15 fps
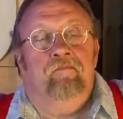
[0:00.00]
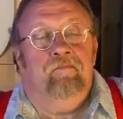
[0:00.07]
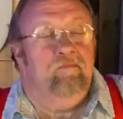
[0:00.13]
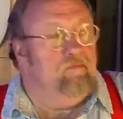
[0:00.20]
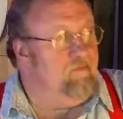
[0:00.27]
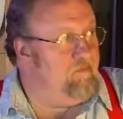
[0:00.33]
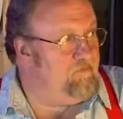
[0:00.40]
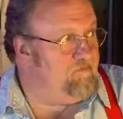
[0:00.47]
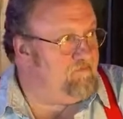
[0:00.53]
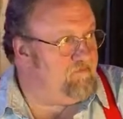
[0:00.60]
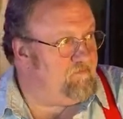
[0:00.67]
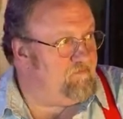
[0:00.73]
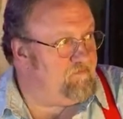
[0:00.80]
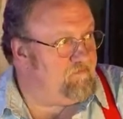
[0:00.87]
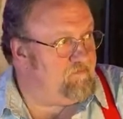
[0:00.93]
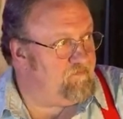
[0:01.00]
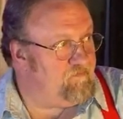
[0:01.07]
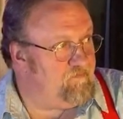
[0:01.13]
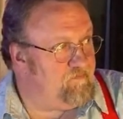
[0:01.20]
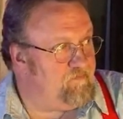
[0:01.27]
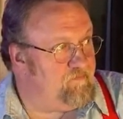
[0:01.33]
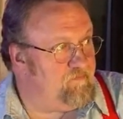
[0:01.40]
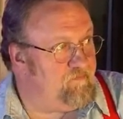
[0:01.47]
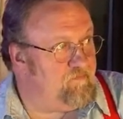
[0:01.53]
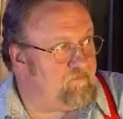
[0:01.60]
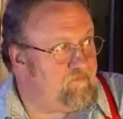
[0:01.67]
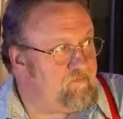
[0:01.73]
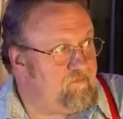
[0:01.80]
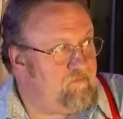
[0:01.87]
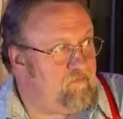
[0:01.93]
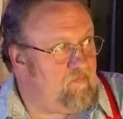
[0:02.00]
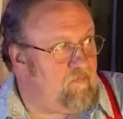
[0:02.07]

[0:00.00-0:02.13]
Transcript: Uh, she says, I play the fiddle by ear.